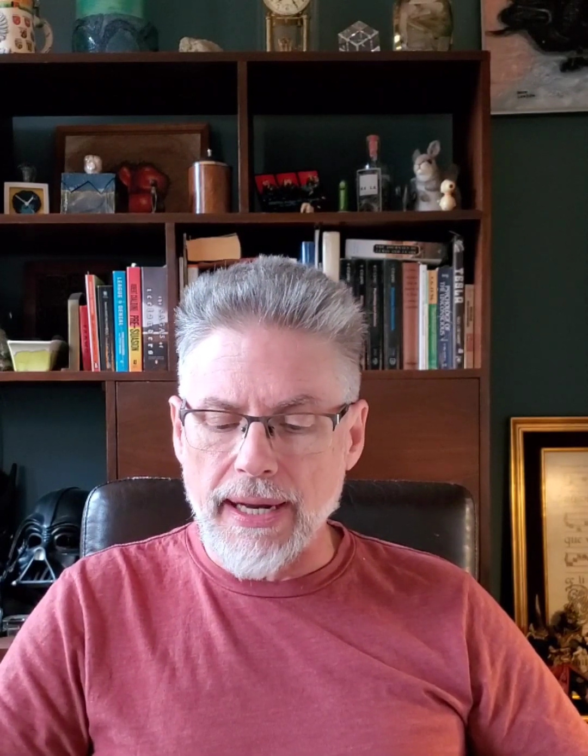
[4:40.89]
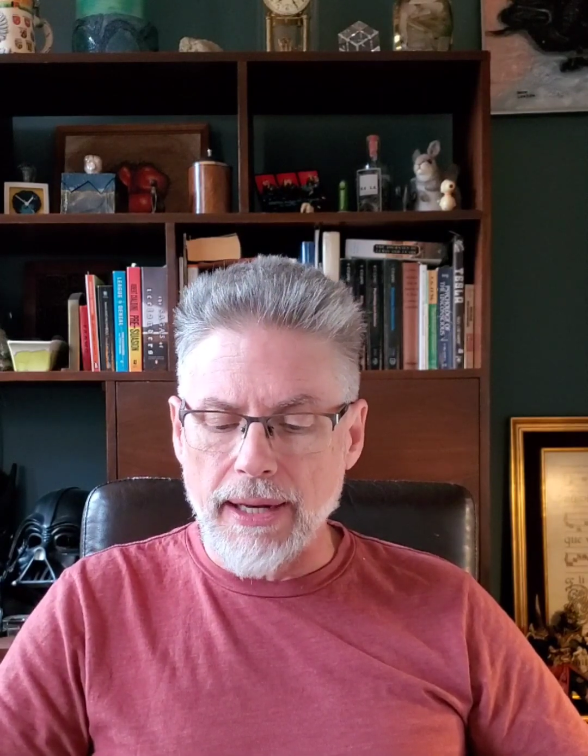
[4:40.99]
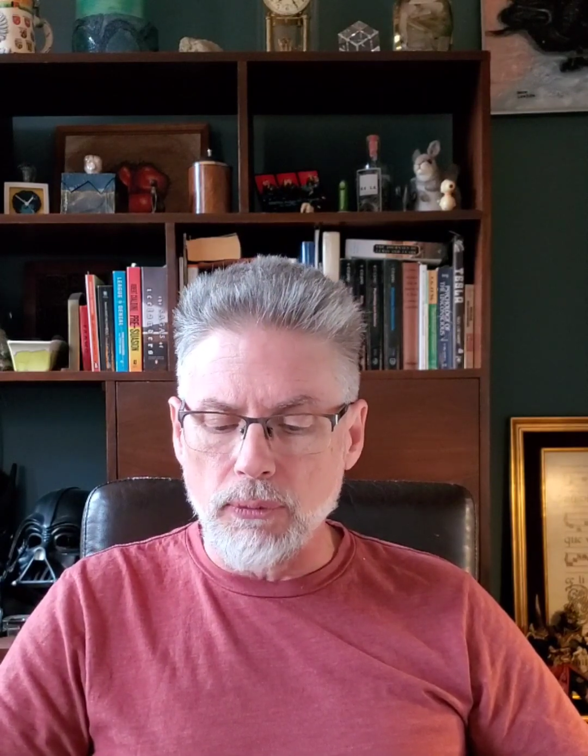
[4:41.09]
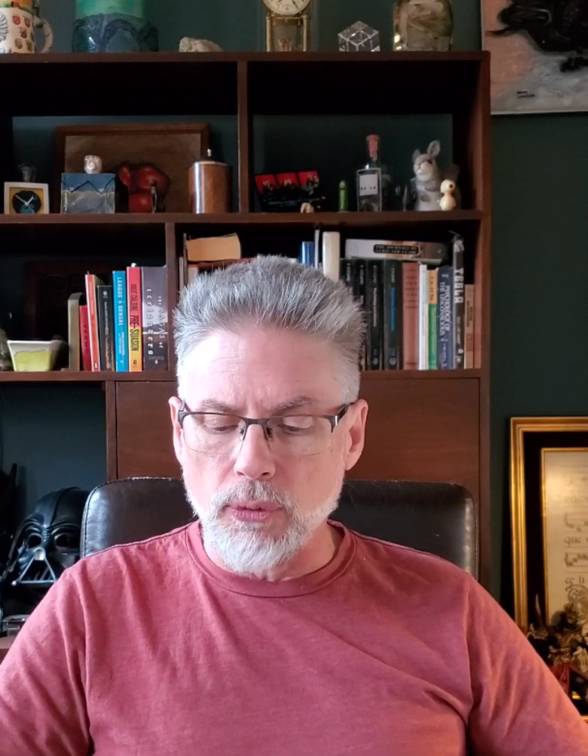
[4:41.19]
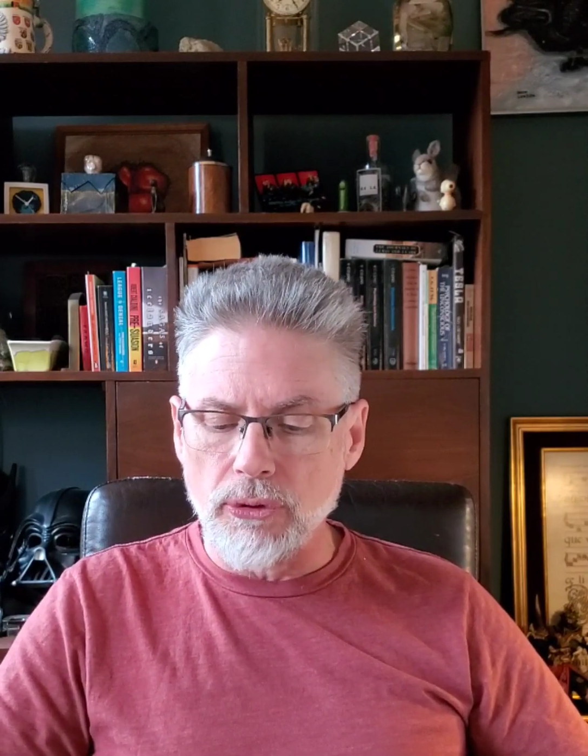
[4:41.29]

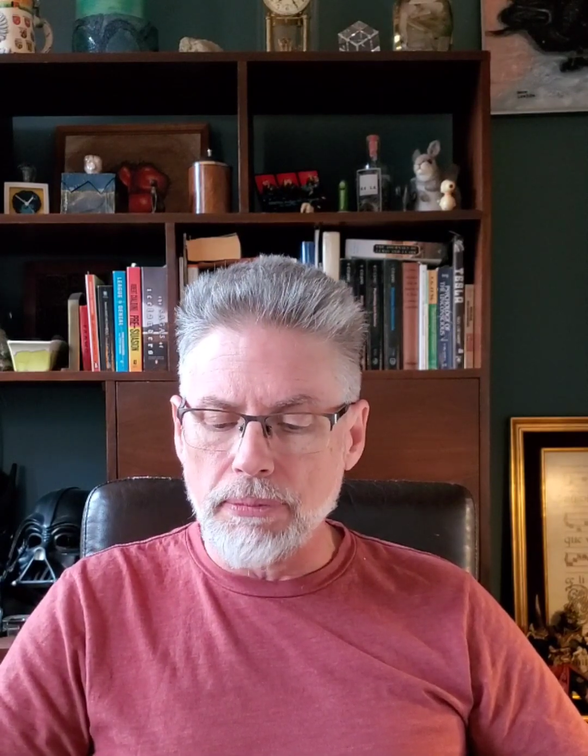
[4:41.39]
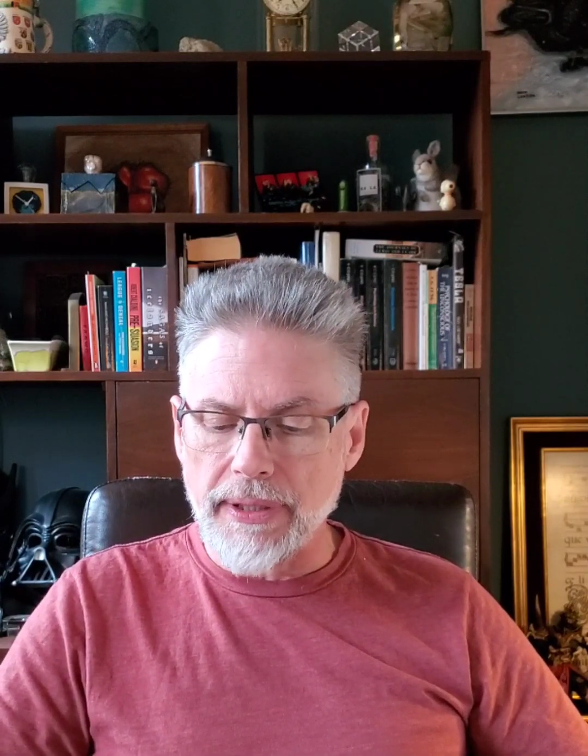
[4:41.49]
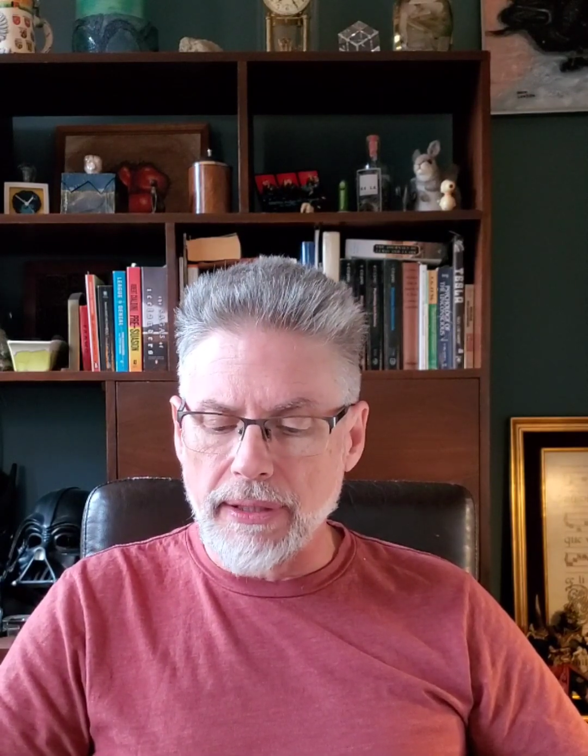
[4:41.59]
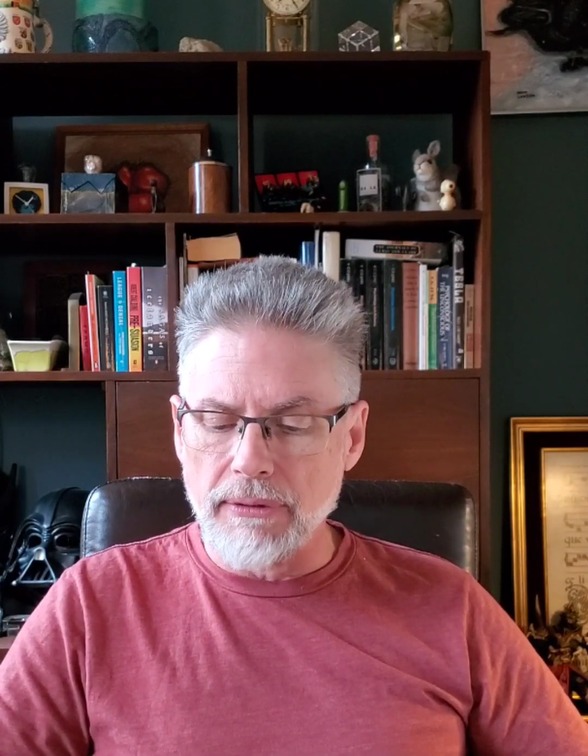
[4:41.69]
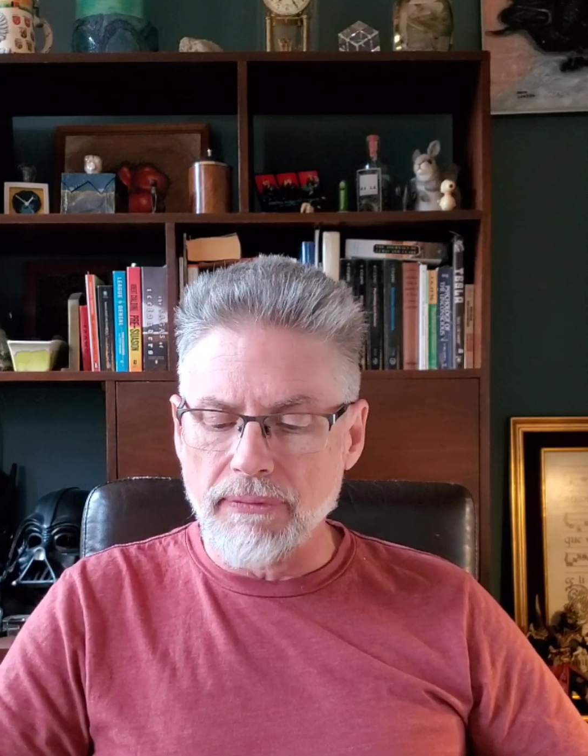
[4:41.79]
and would
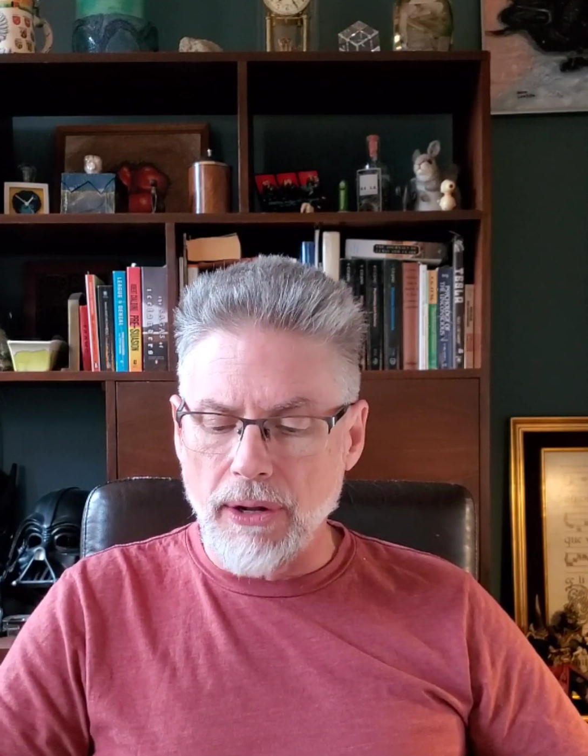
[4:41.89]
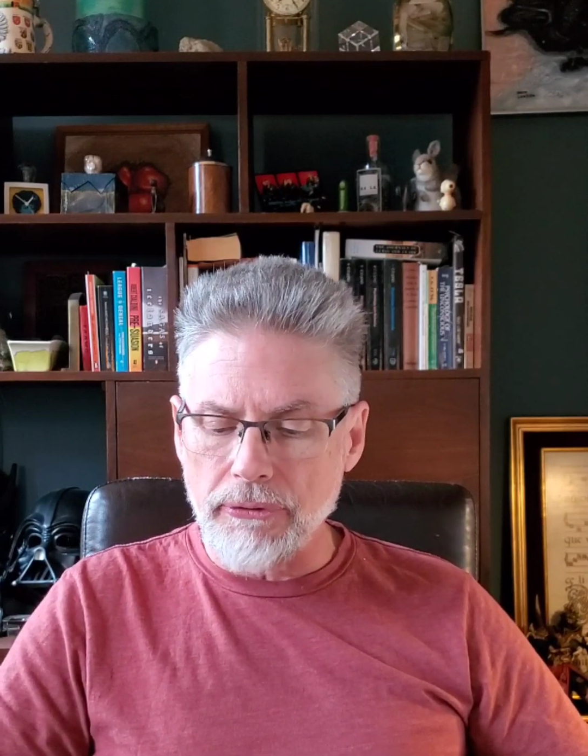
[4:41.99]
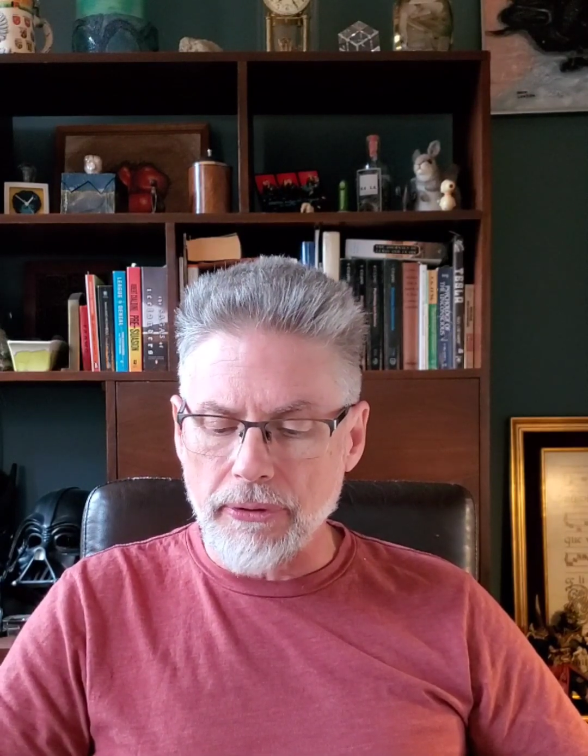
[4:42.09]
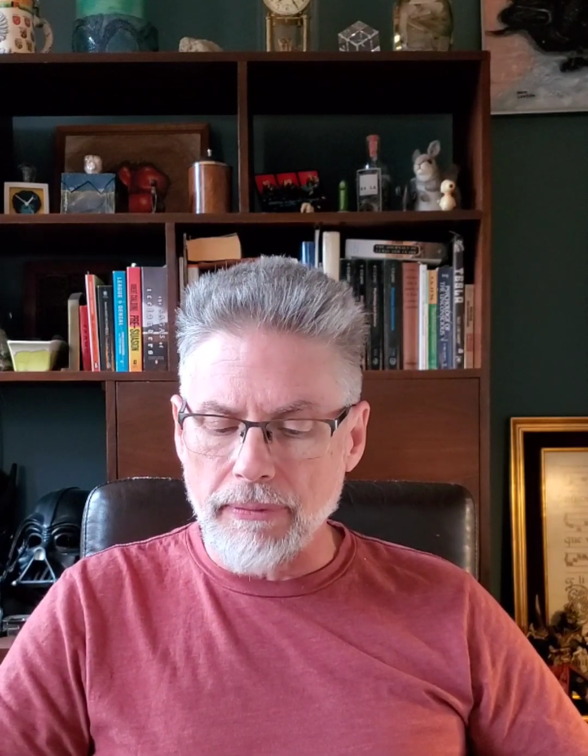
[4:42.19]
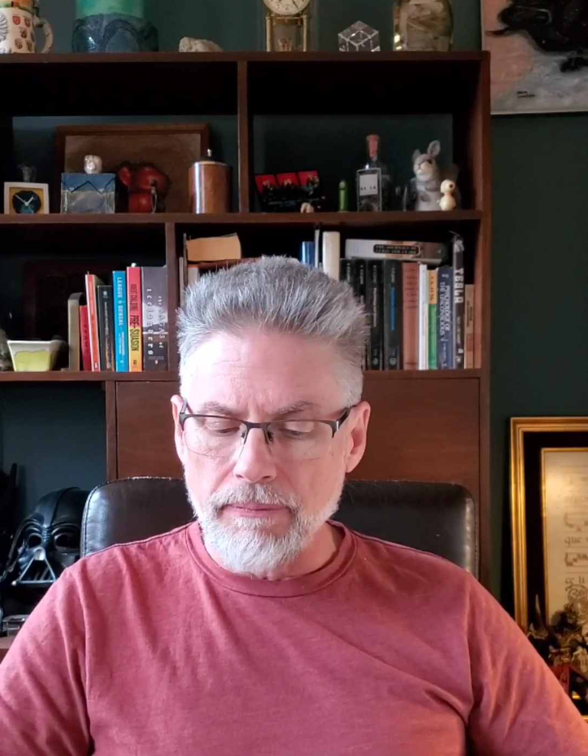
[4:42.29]
begin to falter